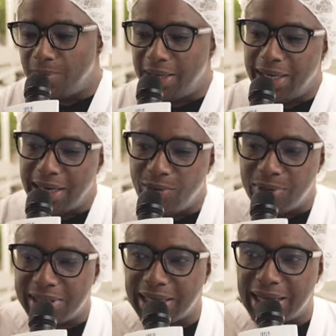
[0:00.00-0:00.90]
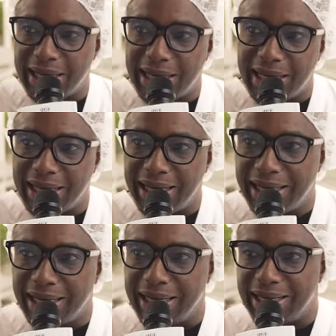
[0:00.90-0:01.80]
Man, I was uh, a,
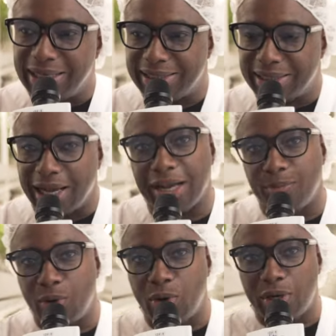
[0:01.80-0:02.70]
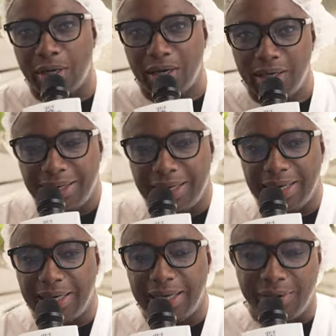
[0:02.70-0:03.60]
a, a, a stockbroker,
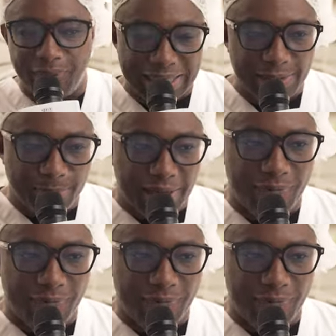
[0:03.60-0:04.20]
uh, investment